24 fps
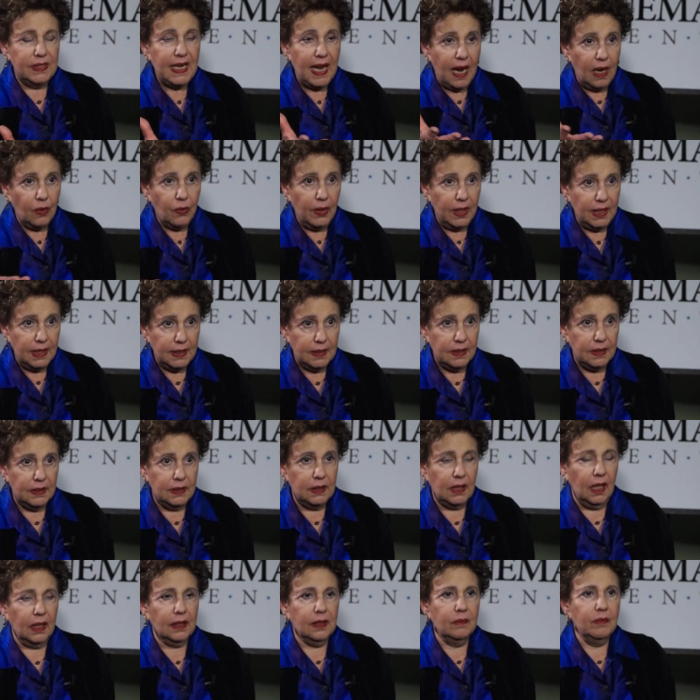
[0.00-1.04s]
narrated the
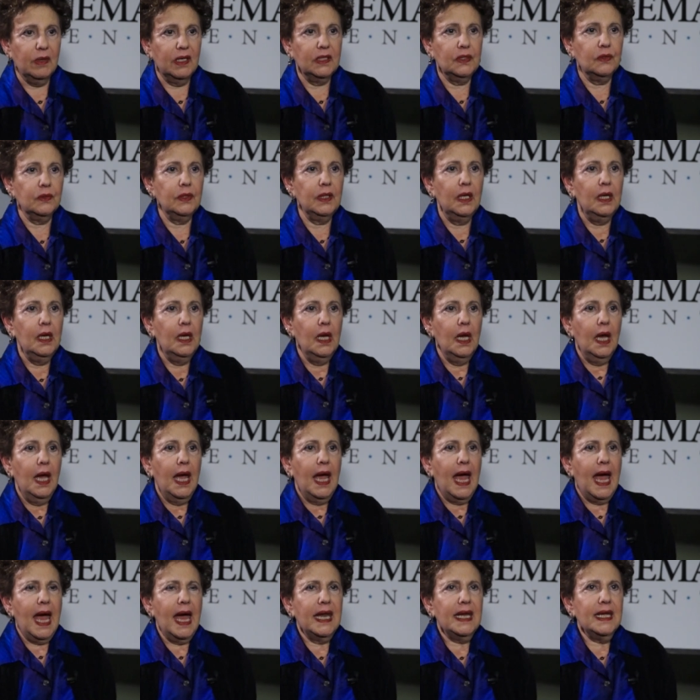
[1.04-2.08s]
documentary
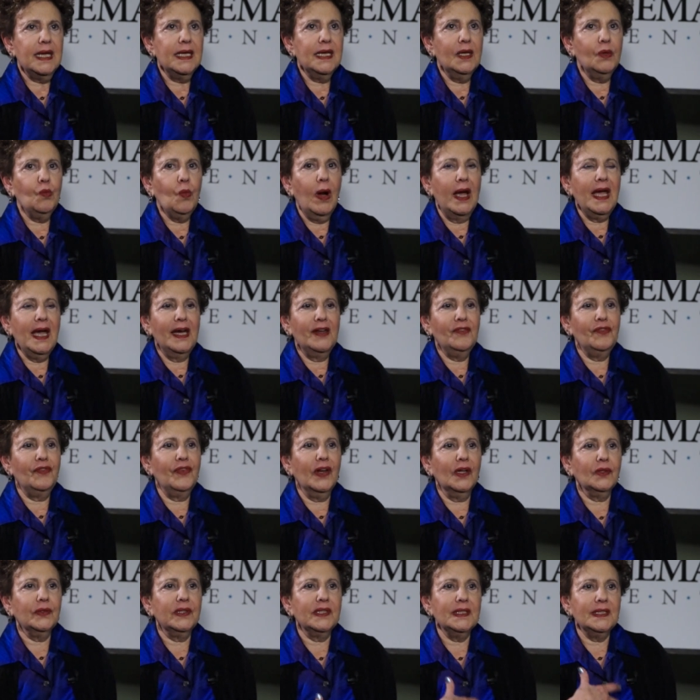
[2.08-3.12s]
and in a way I
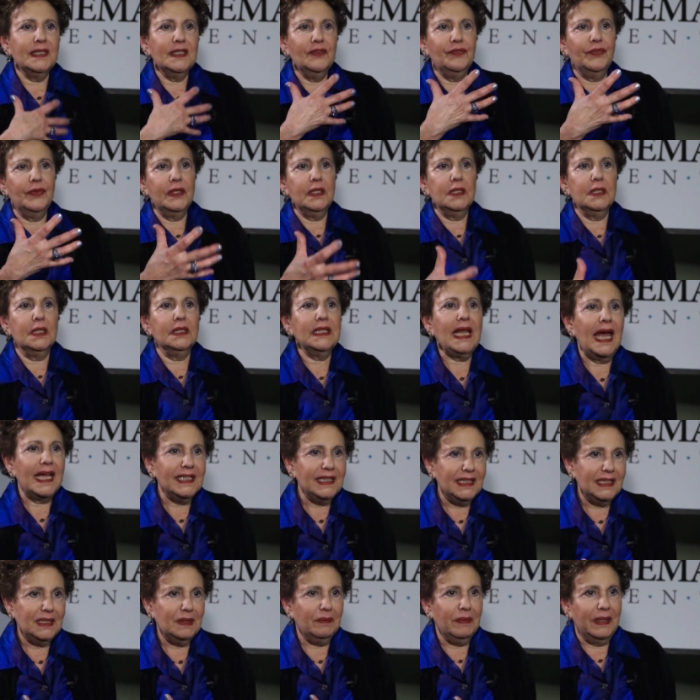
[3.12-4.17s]
felt as if it
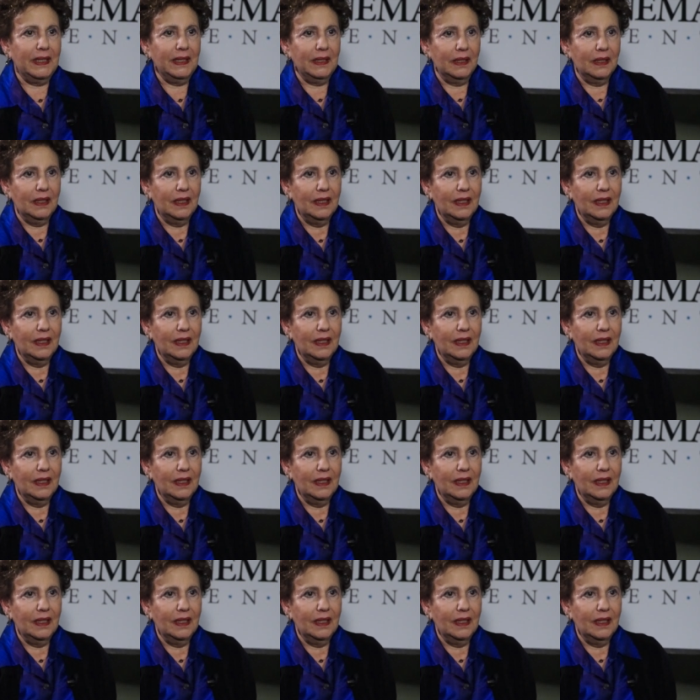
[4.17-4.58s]
cleansed me.